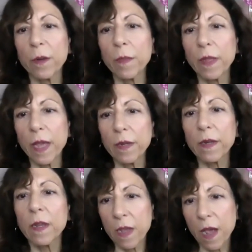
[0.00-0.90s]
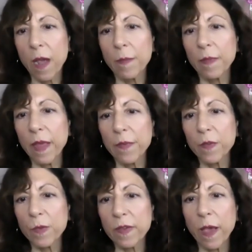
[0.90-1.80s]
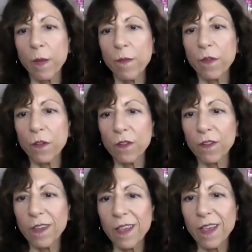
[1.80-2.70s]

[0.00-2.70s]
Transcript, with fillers: I'm glad this was helpful.